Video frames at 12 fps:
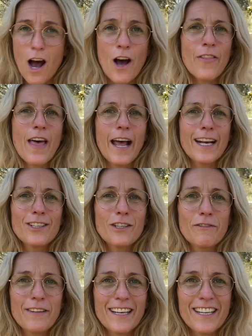unedited
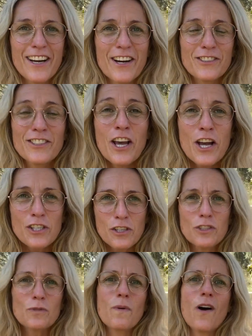videos,
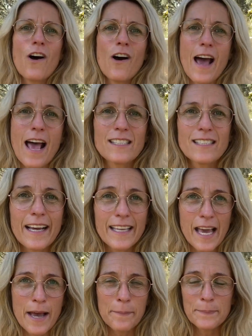just raw as I
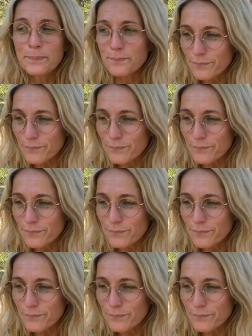am.